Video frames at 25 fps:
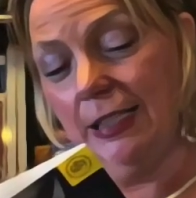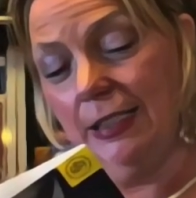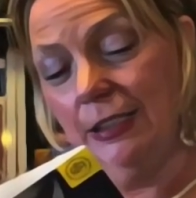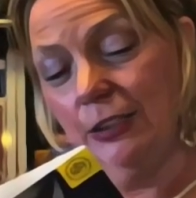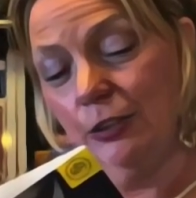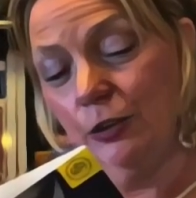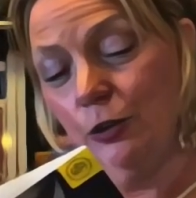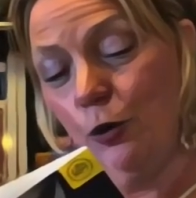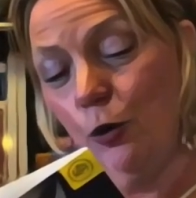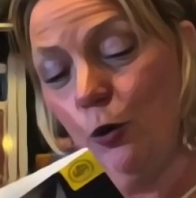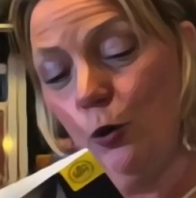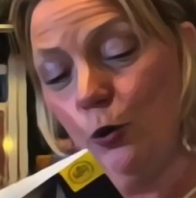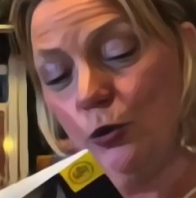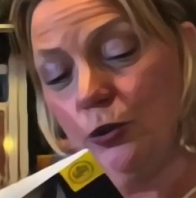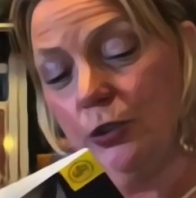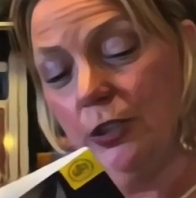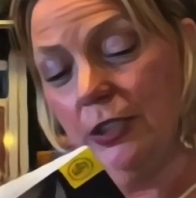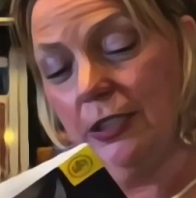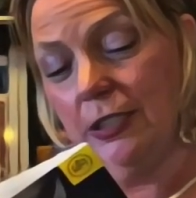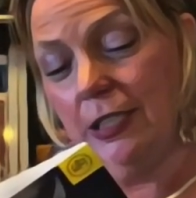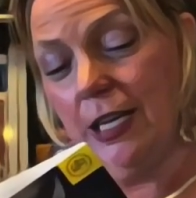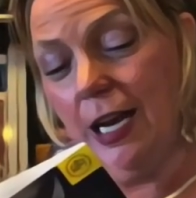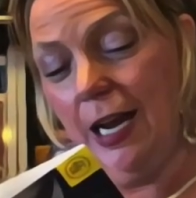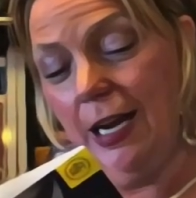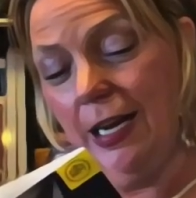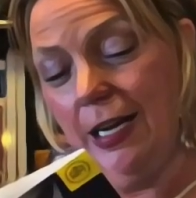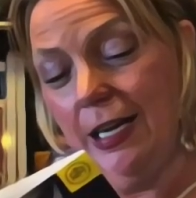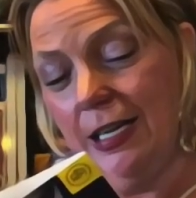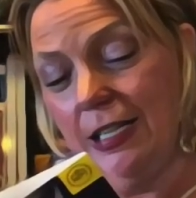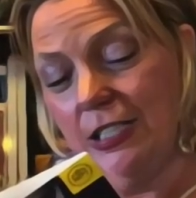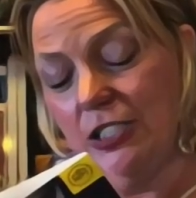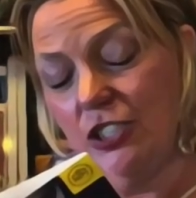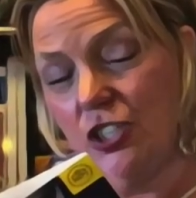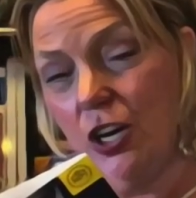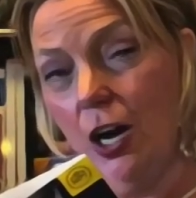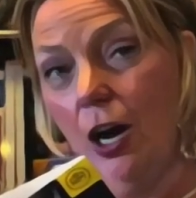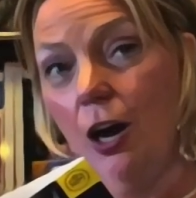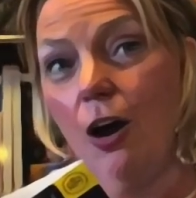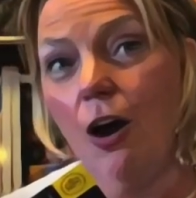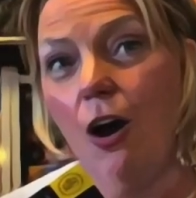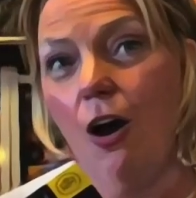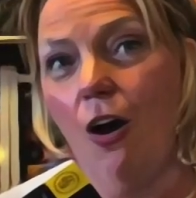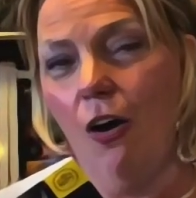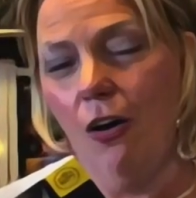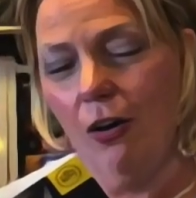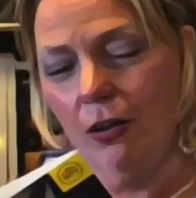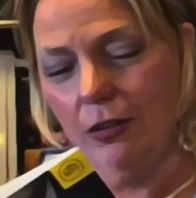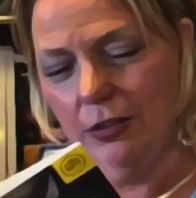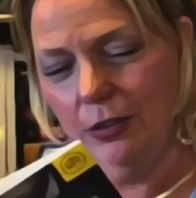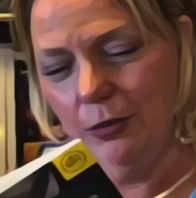in Golden Age
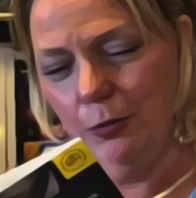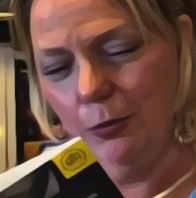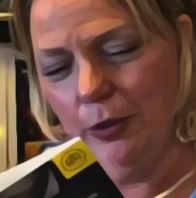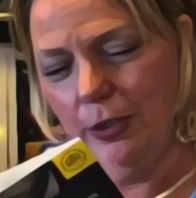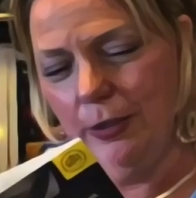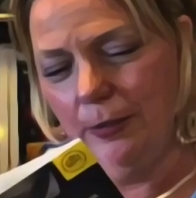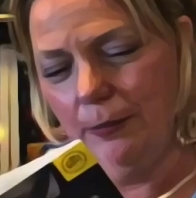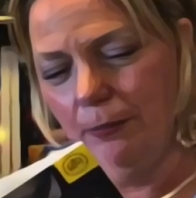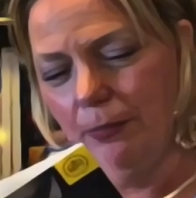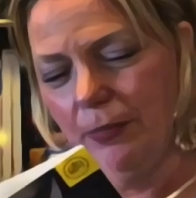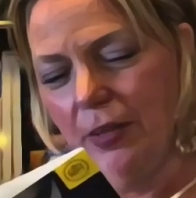Hollywood.